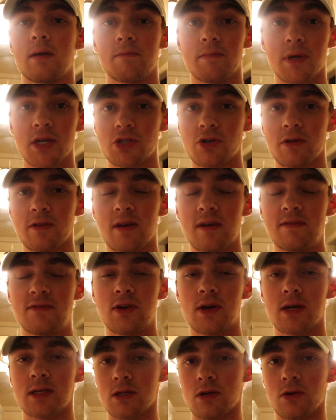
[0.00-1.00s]
Make sure that if
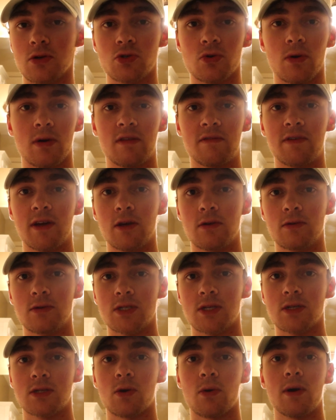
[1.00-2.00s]
you guys are enjoying the
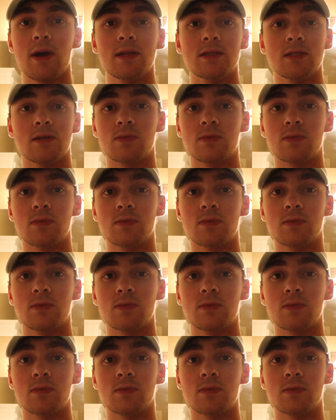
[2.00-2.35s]
videos, just go ahead and